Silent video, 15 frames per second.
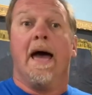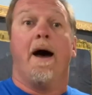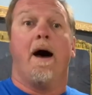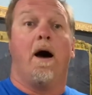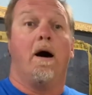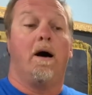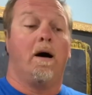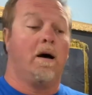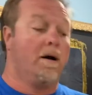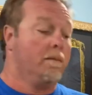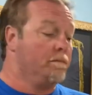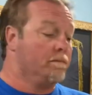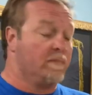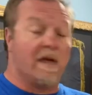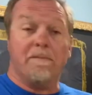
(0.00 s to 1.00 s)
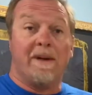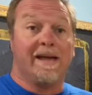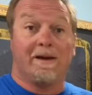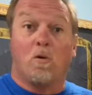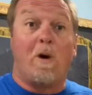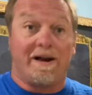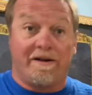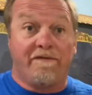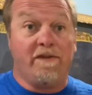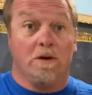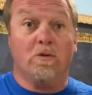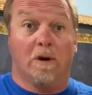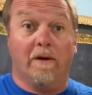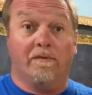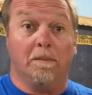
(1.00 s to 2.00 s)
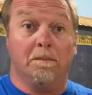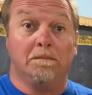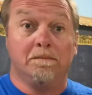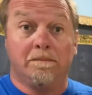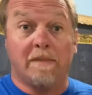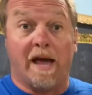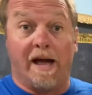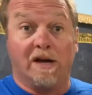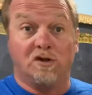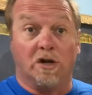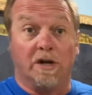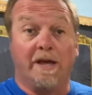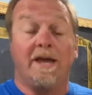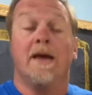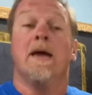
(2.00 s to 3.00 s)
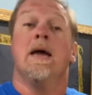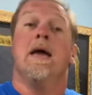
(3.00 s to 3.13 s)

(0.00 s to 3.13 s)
They make quite a few of them, actually.